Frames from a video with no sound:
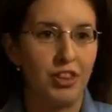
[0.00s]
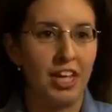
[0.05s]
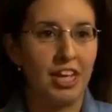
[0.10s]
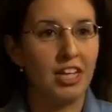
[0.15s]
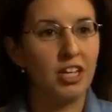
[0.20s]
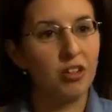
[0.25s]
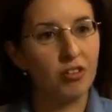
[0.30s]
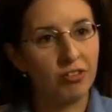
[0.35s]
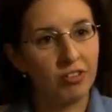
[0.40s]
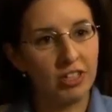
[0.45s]
Well,
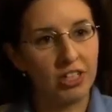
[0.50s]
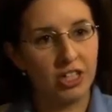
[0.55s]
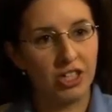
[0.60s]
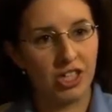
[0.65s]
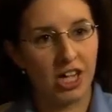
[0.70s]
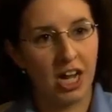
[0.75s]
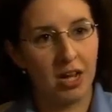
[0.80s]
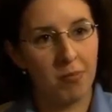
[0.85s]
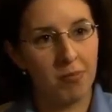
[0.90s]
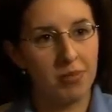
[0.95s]
thank you for
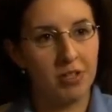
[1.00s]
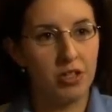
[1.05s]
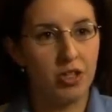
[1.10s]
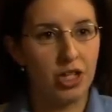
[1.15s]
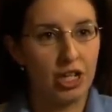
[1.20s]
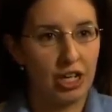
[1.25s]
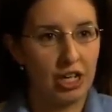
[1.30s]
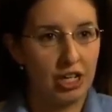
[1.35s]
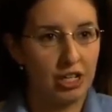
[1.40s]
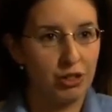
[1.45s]
your time
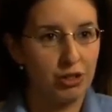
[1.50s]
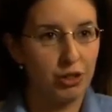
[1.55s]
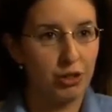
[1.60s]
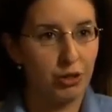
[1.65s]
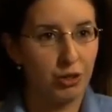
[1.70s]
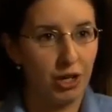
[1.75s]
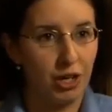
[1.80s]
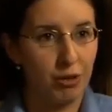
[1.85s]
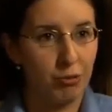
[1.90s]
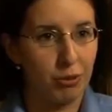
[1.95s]
and sharing your
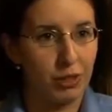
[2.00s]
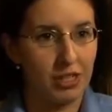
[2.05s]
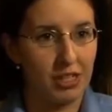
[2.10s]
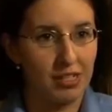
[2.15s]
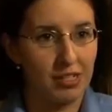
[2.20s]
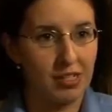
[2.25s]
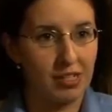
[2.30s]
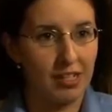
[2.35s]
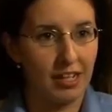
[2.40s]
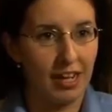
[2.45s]
story
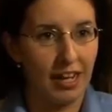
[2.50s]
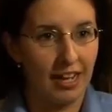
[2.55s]
with us